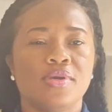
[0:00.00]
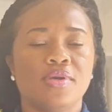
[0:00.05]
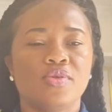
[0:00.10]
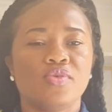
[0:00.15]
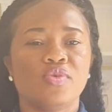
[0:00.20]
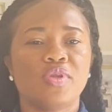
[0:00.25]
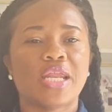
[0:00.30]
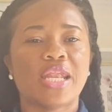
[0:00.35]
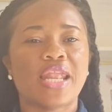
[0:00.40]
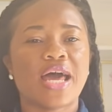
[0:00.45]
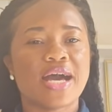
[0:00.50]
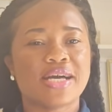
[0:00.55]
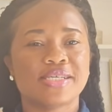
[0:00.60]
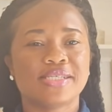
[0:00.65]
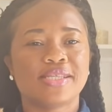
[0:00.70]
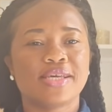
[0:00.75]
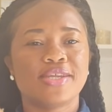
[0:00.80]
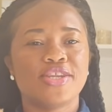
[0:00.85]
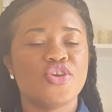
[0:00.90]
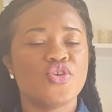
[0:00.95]
Now, the
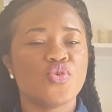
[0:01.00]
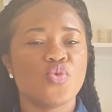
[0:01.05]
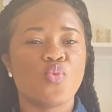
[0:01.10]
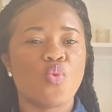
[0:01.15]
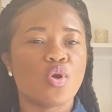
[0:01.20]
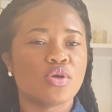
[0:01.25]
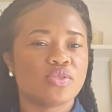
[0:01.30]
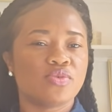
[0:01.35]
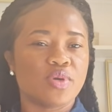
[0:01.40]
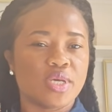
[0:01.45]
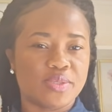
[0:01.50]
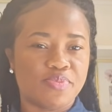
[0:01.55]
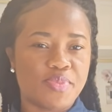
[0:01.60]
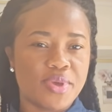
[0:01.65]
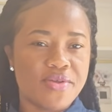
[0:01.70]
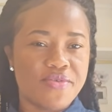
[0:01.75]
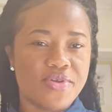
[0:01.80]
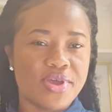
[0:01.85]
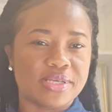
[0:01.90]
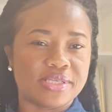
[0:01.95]
last thing you want to
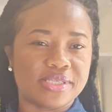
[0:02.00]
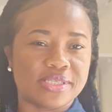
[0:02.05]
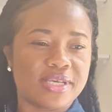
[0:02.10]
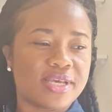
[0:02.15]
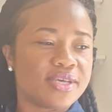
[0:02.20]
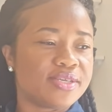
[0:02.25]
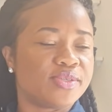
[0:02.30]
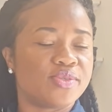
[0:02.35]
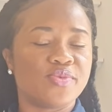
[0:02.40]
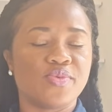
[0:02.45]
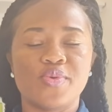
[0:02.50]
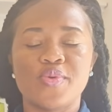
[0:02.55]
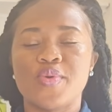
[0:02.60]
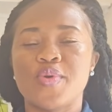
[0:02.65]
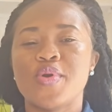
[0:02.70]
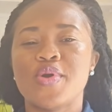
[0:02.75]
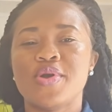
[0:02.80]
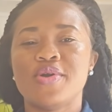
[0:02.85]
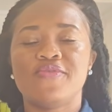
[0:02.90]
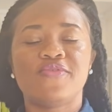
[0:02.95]
experience is to
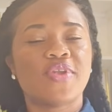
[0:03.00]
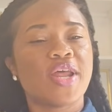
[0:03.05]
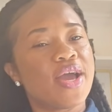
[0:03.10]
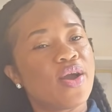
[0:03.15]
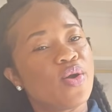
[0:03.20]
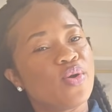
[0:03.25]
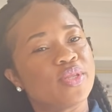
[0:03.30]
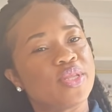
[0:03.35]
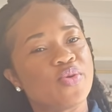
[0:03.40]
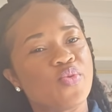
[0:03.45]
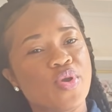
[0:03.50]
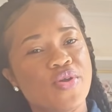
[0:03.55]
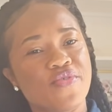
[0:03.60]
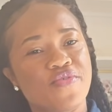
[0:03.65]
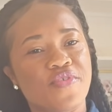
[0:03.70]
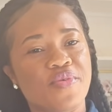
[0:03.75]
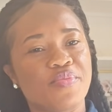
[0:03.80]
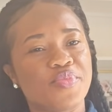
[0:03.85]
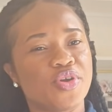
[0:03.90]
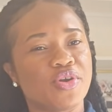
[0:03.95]
fly all the way
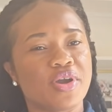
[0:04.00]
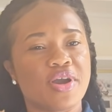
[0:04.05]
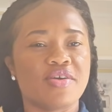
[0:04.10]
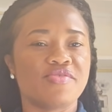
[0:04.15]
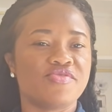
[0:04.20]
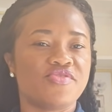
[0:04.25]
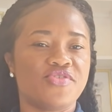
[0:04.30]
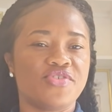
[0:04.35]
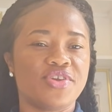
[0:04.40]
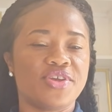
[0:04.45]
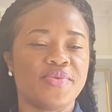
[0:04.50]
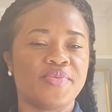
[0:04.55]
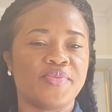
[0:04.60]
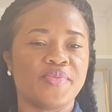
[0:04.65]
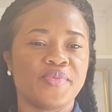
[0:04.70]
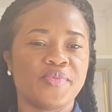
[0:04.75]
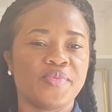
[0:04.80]
from your country,